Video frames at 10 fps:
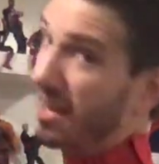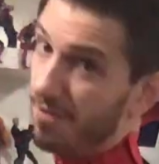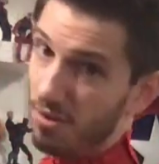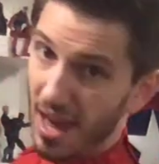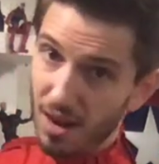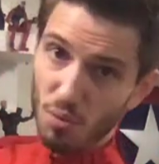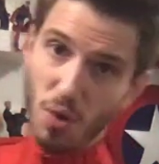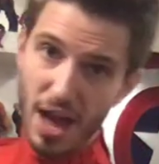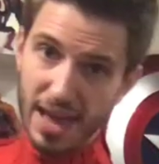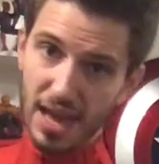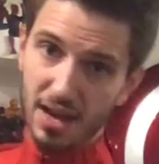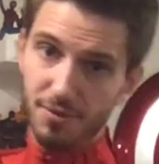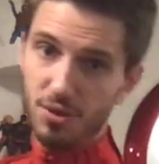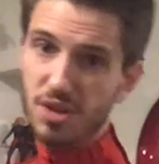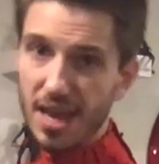if you get it right, and
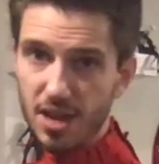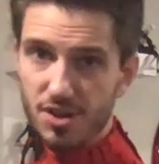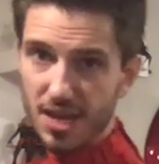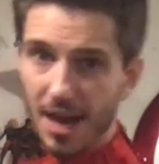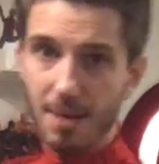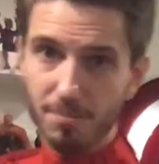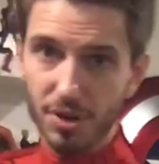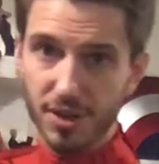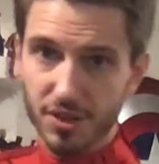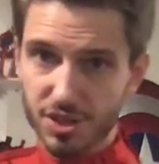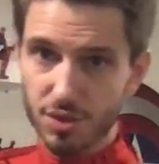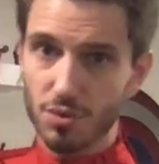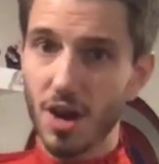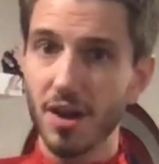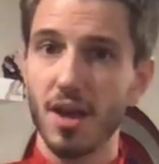if you take your time putting the suit
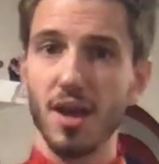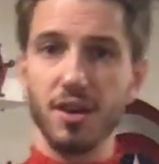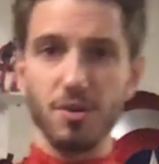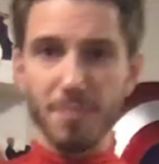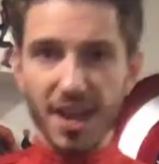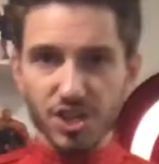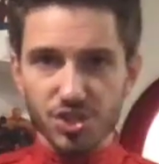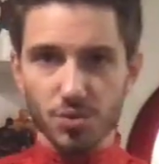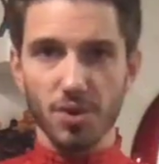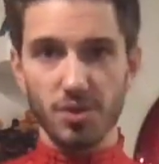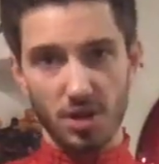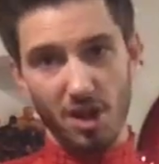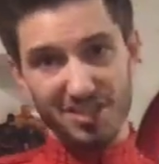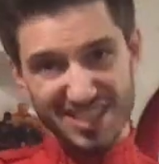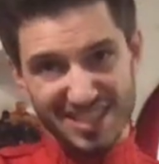on, you make sure that it
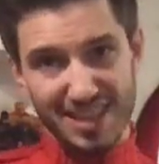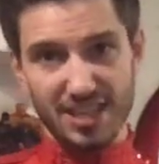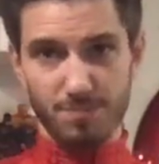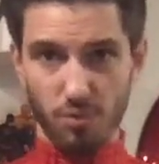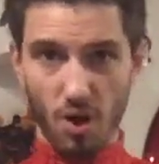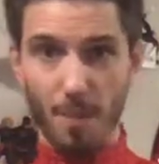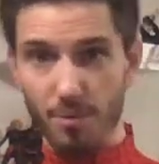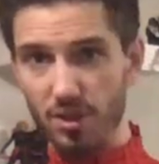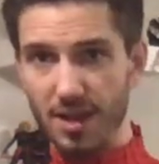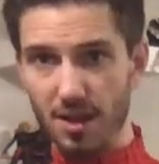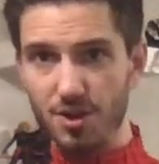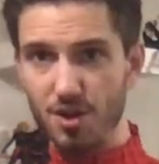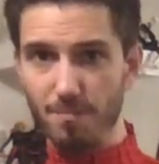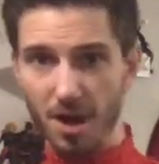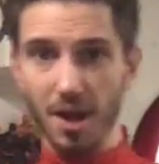all sits properly on your
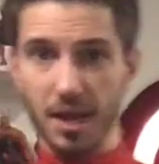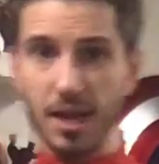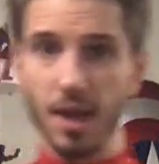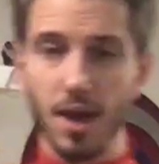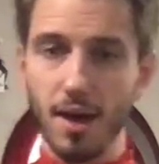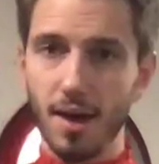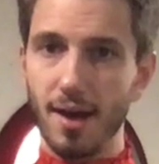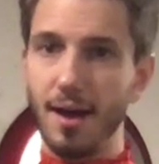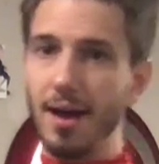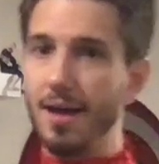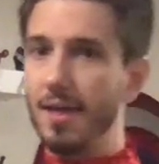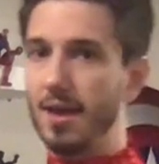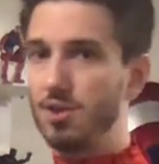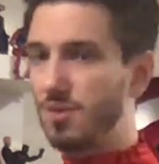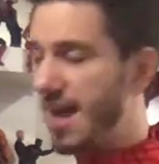body,
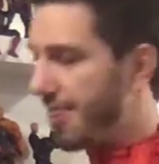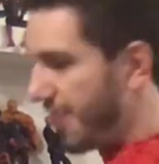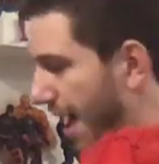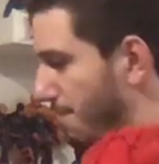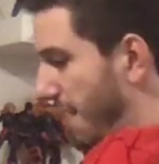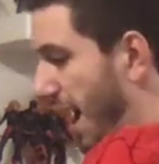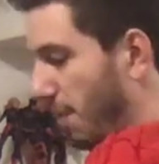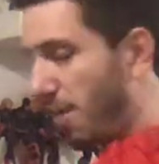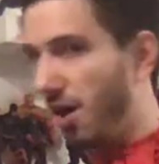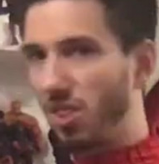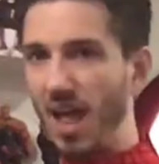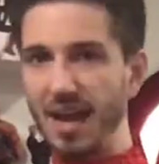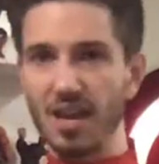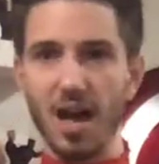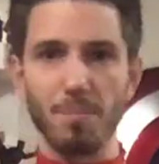and you get that back part
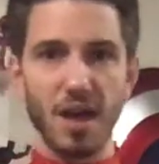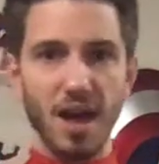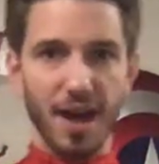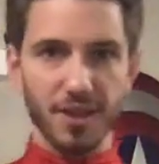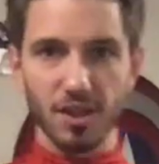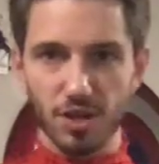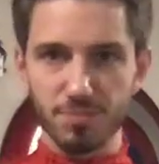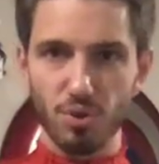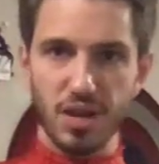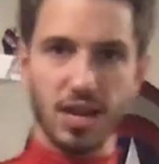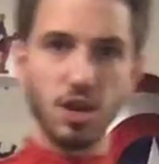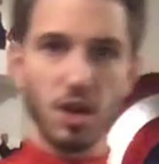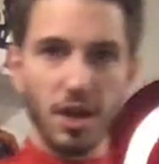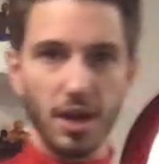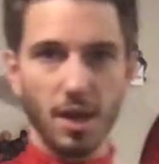lined up, I think it looks pretty good.